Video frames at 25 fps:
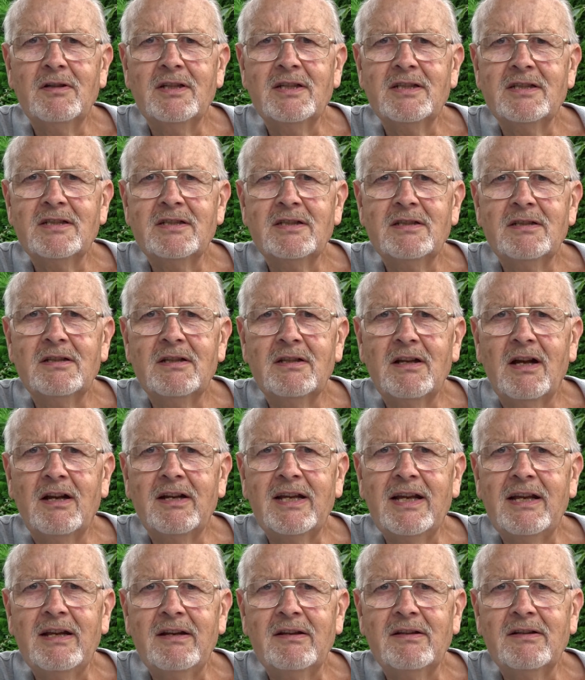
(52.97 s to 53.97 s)
It's I
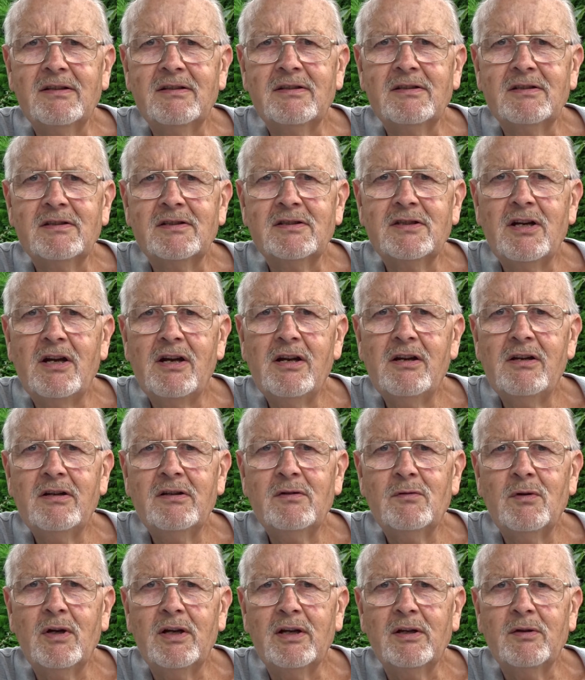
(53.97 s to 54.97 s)
get tired
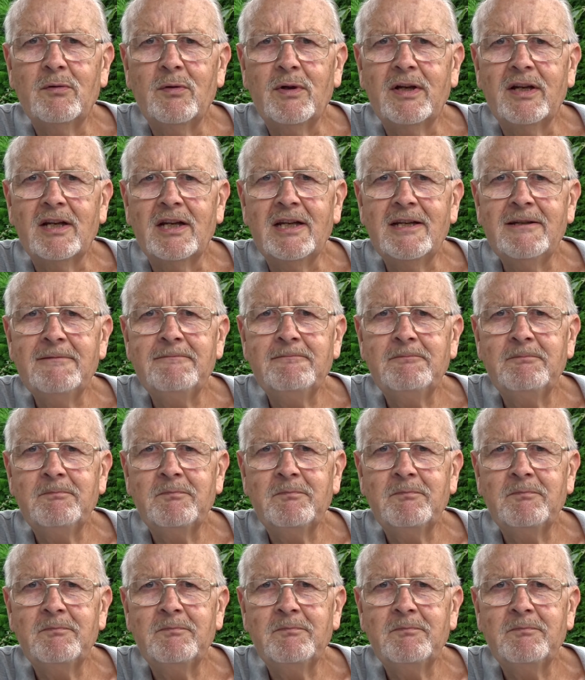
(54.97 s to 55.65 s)
quite quickly,